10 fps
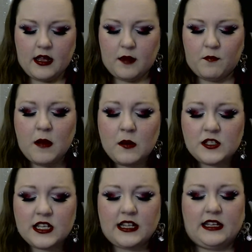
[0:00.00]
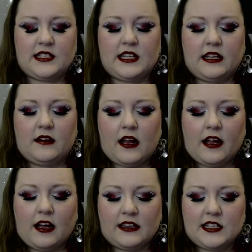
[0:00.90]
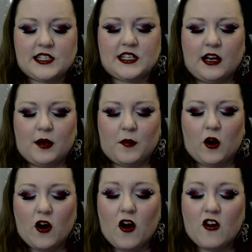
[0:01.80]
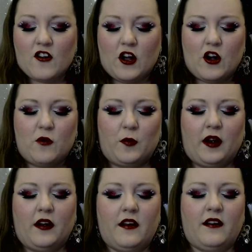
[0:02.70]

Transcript: Most of these that I got this time are hard to open.